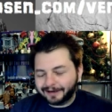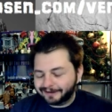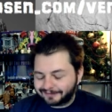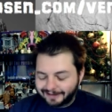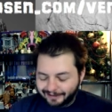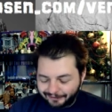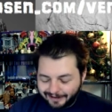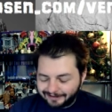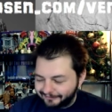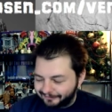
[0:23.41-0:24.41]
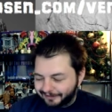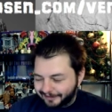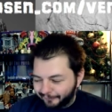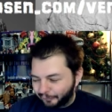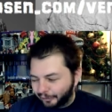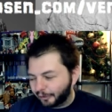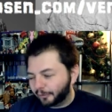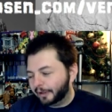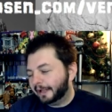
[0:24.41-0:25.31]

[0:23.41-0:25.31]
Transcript: It's the internet, so you never know.